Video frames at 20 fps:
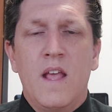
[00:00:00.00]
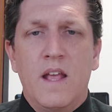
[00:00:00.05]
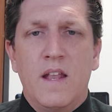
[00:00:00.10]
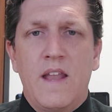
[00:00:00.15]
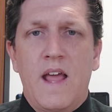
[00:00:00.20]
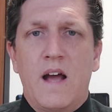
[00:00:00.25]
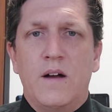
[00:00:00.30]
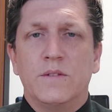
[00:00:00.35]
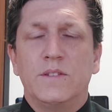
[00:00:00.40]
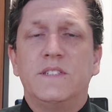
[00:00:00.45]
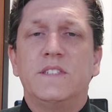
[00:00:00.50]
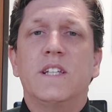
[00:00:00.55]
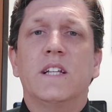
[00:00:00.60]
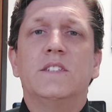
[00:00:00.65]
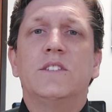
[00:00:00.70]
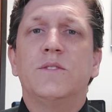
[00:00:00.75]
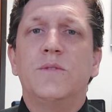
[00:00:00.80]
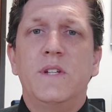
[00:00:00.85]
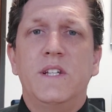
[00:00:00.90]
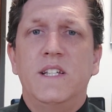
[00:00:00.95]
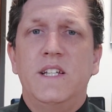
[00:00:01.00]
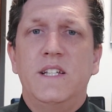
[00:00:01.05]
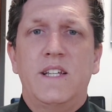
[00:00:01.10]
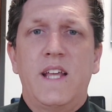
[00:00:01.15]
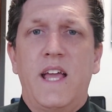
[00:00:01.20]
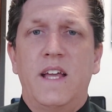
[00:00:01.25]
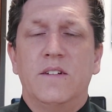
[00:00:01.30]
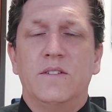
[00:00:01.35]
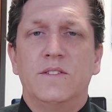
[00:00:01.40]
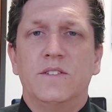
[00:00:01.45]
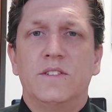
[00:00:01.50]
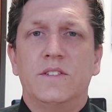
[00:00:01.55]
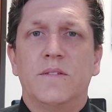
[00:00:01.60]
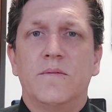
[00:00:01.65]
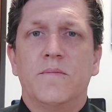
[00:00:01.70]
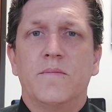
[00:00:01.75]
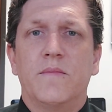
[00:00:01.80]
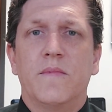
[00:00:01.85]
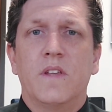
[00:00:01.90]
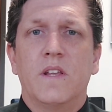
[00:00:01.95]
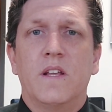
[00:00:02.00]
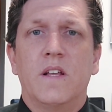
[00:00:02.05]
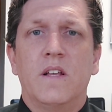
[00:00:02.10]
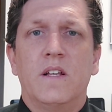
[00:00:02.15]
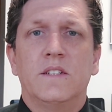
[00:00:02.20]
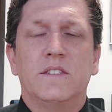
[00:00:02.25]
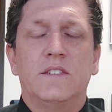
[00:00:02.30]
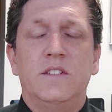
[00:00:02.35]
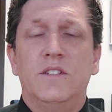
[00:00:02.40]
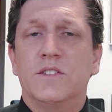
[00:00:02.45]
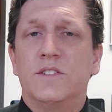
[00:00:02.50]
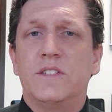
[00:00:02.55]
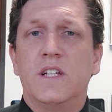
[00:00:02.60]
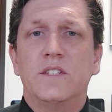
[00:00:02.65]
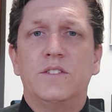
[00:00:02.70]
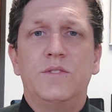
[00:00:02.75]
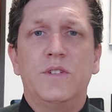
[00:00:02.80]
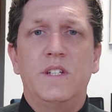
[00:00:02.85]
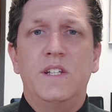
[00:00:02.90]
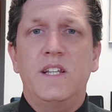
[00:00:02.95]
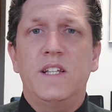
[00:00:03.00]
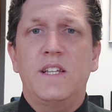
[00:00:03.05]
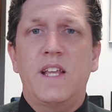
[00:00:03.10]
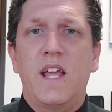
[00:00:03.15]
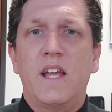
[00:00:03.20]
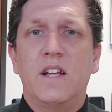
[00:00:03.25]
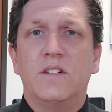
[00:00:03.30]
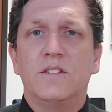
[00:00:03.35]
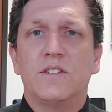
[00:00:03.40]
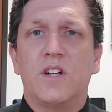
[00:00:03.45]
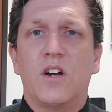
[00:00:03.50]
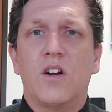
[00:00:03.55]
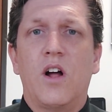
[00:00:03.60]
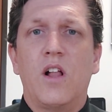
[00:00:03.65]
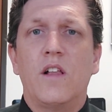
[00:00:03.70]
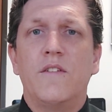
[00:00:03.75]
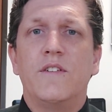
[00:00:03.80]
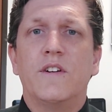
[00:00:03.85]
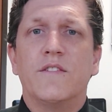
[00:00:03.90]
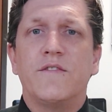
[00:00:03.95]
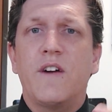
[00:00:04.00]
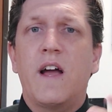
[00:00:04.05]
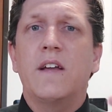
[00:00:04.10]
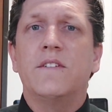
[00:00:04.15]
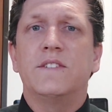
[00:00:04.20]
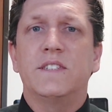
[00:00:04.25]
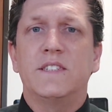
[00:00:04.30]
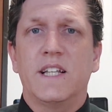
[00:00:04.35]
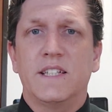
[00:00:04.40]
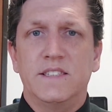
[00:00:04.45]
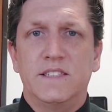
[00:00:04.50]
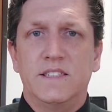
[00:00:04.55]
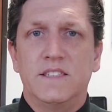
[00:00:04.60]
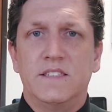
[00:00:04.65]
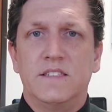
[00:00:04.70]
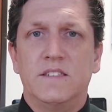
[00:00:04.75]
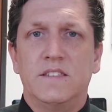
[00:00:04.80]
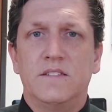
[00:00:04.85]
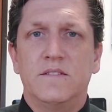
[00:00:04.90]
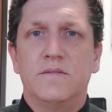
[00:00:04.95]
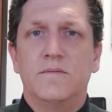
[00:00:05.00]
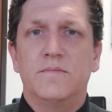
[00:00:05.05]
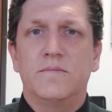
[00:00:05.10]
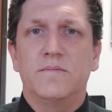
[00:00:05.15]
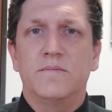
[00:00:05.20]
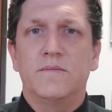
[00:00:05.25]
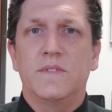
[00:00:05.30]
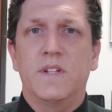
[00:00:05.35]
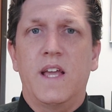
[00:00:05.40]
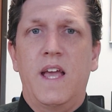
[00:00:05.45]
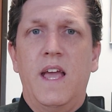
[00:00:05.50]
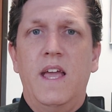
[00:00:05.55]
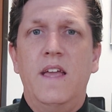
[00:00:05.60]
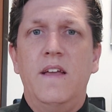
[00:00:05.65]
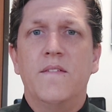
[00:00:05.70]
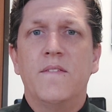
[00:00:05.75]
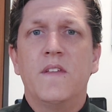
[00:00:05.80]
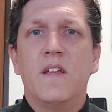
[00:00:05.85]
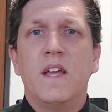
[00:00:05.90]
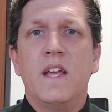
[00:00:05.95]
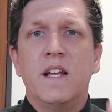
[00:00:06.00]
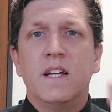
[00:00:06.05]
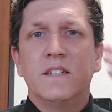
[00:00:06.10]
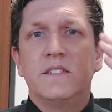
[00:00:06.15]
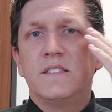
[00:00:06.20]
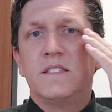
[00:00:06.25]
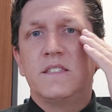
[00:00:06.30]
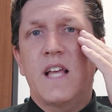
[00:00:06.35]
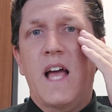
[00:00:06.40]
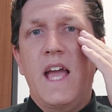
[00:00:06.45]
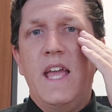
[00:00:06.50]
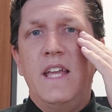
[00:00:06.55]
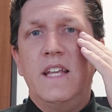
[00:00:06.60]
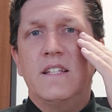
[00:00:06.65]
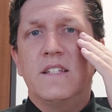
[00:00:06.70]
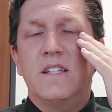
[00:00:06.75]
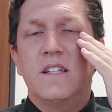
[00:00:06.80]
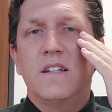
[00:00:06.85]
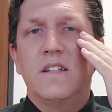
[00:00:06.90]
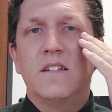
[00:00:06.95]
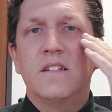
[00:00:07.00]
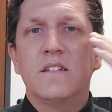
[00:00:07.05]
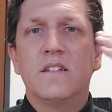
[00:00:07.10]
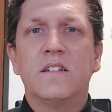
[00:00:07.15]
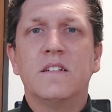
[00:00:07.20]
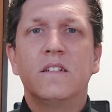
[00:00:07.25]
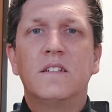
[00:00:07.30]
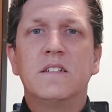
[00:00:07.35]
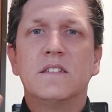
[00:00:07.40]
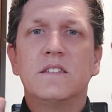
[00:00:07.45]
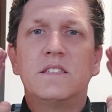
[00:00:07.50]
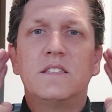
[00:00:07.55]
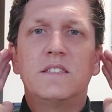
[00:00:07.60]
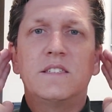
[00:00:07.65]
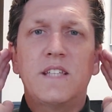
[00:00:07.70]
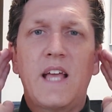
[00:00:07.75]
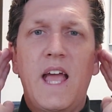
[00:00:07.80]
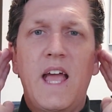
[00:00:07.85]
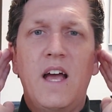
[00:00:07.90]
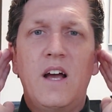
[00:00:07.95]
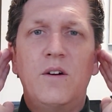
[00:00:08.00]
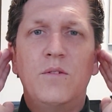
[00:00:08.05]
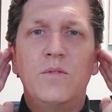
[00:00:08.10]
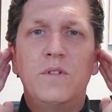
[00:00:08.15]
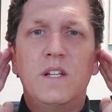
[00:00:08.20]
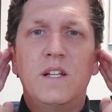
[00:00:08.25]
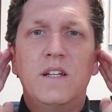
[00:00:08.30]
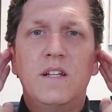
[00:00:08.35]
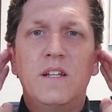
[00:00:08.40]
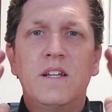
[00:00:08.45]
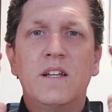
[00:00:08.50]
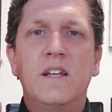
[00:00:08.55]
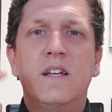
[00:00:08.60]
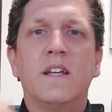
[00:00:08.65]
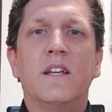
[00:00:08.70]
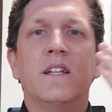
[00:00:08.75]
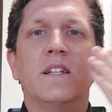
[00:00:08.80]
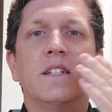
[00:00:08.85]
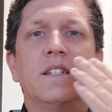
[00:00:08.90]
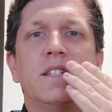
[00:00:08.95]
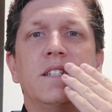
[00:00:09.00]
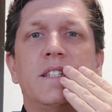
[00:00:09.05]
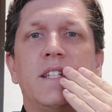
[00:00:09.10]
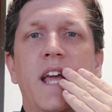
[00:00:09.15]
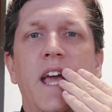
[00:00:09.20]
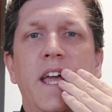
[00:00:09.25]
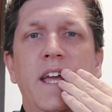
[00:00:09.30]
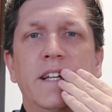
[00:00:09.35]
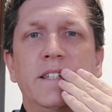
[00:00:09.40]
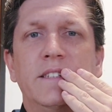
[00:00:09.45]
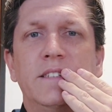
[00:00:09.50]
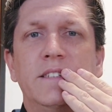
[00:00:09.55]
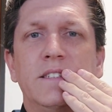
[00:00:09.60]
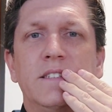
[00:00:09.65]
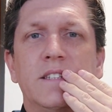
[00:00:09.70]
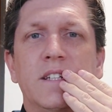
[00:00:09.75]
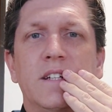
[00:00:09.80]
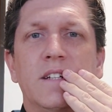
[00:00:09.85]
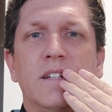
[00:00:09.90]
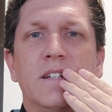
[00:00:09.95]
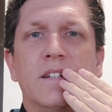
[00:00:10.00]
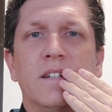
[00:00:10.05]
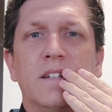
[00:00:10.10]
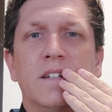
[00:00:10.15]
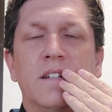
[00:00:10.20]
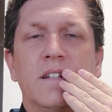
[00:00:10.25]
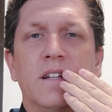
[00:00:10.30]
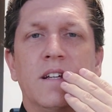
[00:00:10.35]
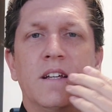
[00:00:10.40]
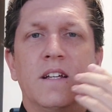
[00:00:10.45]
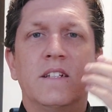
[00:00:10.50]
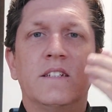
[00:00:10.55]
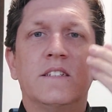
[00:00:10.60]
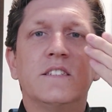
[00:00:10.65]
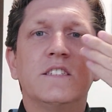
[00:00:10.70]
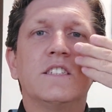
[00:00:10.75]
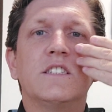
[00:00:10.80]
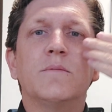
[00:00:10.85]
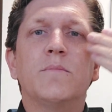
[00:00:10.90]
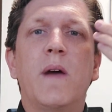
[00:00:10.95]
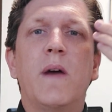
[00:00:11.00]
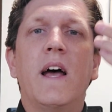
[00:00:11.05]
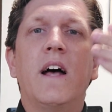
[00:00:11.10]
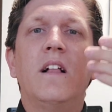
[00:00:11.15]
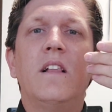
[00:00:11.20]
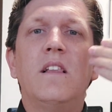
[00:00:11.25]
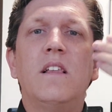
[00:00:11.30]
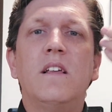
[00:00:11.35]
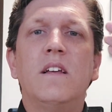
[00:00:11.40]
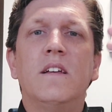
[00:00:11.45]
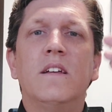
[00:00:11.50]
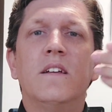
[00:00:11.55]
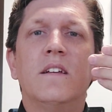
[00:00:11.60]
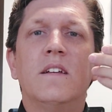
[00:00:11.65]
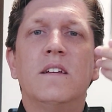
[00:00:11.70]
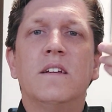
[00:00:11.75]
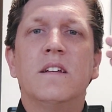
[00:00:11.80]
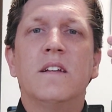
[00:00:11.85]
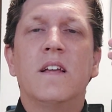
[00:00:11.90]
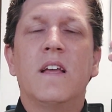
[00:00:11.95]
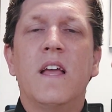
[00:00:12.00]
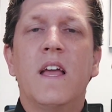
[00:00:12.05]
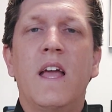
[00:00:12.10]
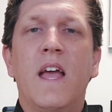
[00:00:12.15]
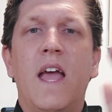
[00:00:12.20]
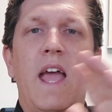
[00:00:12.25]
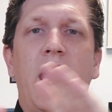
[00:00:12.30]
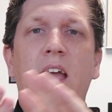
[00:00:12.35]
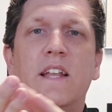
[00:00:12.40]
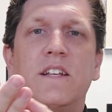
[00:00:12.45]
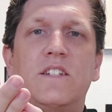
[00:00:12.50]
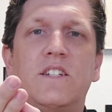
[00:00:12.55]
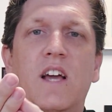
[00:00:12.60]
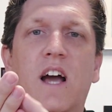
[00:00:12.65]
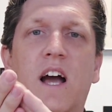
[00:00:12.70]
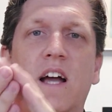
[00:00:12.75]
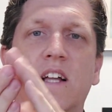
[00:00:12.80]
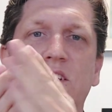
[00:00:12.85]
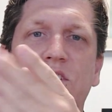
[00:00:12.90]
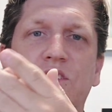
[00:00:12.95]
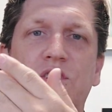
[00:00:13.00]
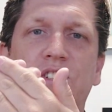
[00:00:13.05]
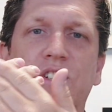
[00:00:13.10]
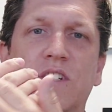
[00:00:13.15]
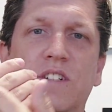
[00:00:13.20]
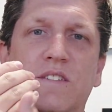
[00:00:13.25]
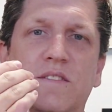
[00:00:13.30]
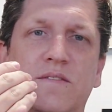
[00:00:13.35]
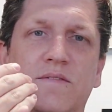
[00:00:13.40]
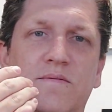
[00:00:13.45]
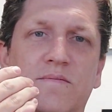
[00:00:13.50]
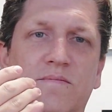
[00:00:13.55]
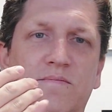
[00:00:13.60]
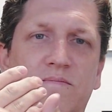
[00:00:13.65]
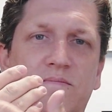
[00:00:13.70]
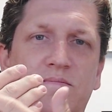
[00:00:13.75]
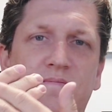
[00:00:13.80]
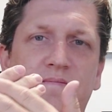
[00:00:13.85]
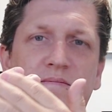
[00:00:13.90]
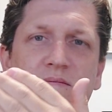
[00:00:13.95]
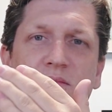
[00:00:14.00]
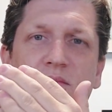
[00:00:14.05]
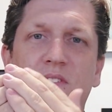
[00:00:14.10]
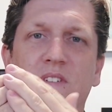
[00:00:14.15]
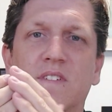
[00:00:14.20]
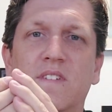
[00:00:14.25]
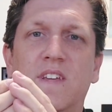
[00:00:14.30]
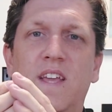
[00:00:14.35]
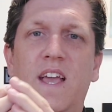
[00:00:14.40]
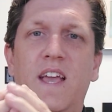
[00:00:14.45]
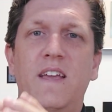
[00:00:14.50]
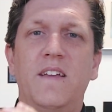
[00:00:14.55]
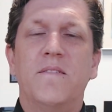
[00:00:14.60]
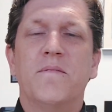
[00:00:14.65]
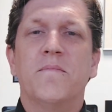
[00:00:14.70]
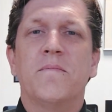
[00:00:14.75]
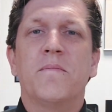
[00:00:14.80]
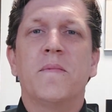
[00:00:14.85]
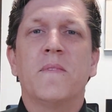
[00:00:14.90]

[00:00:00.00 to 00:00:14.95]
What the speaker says: Now, sensory details. So your sensory details are all of your five senses, okay? Sight, sound, taste, smell, and touch, okay?